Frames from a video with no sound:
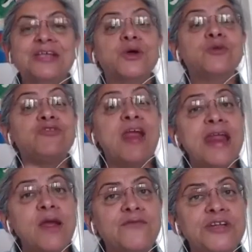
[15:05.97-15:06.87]
So
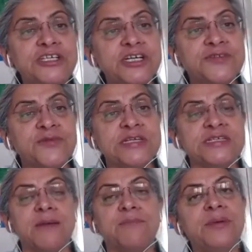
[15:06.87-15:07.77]
training of teachers, for
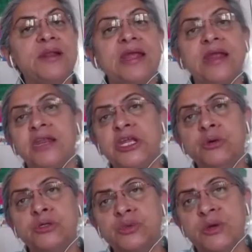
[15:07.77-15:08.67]
example, in
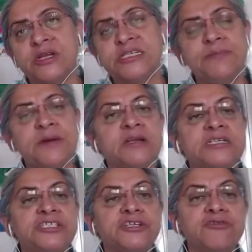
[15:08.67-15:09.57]
usual typical
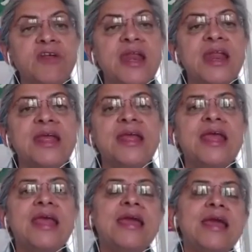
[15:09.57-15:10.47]
teacher training
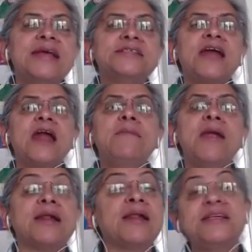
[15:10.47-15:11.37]
is
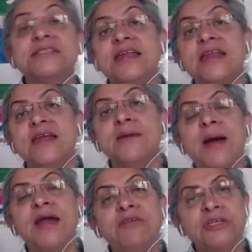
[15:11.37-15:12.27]
done, at least in India,
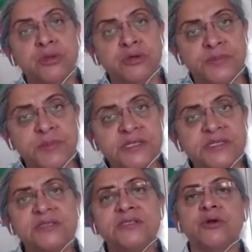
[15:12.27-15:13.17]
by resource
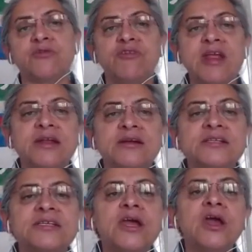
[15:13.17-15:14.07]
persons or
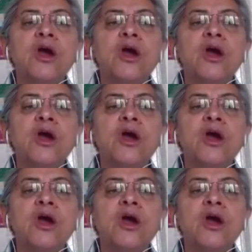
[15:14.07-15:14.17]
trainers